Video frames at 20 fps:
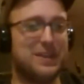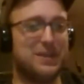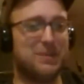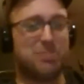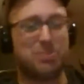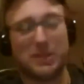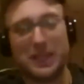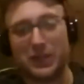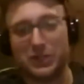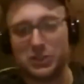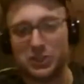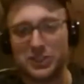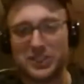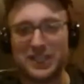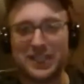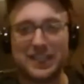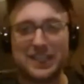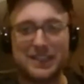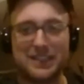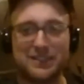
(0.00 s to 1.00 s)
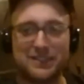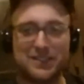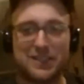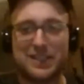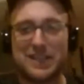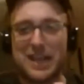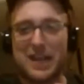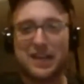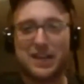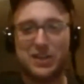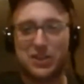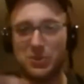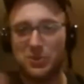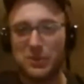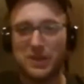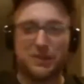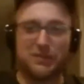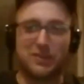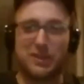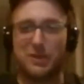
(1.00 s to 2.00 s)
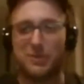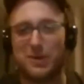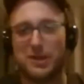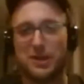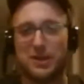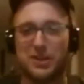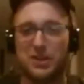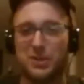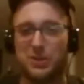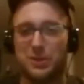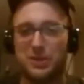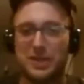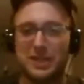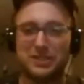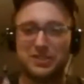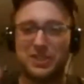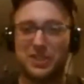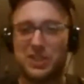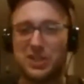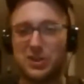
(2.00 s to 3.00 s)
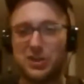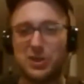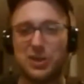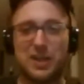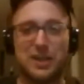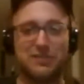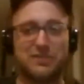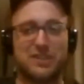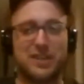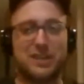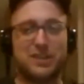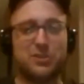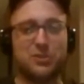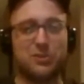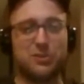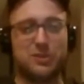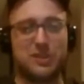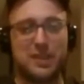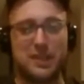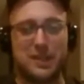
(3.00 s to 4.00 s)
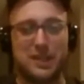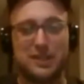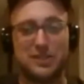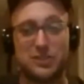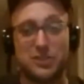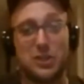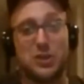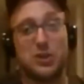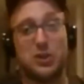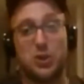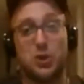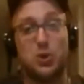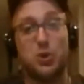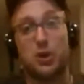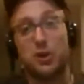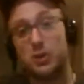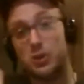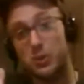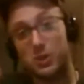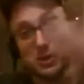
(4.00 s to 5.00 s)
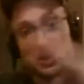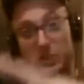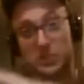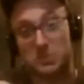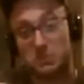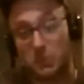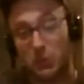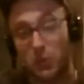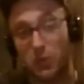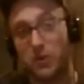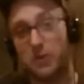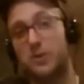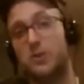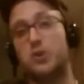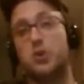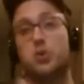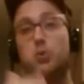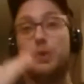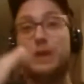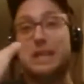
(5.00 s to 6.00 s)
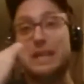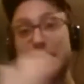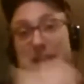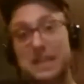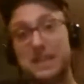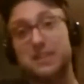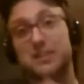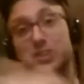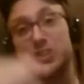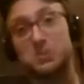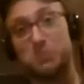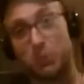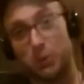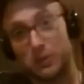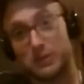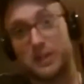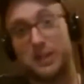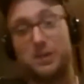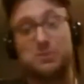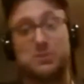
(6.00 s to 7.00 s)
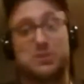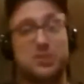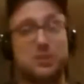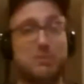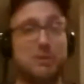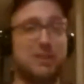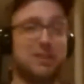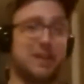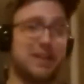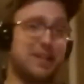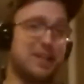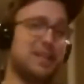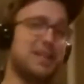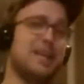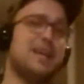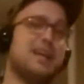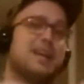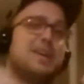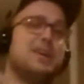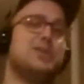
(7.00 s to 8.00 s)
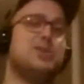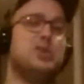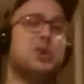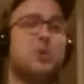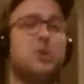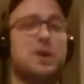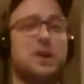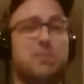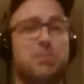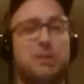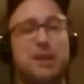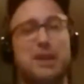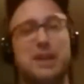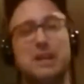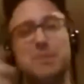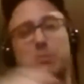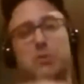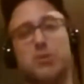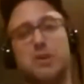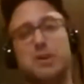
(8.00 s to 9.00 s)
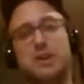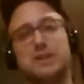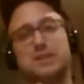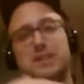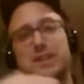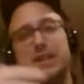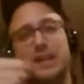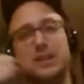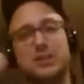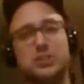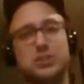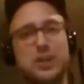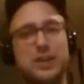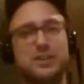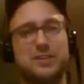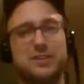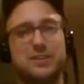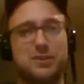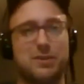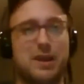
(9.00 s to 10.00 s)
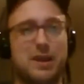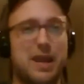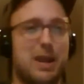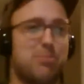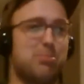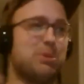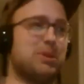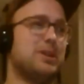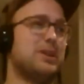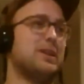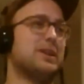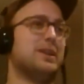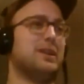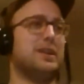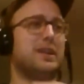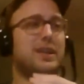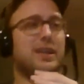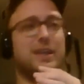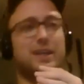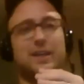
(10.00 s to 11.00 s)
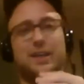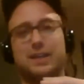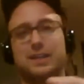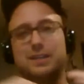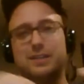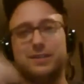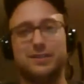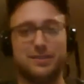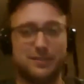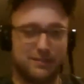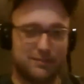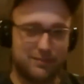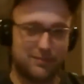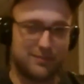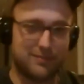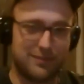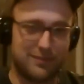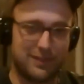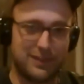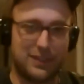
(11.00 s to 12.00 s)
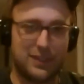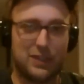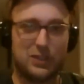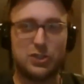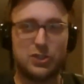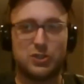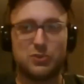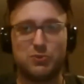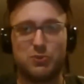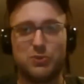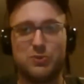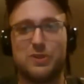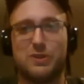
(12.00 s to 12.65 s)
players just get to kind of do whatever they want to do. And next thing you know, you have 10-year-old kids who are new to the sport, who we need in the sport to help stimulate it, don't want to play anymore because they got shot to crap. And You just ruined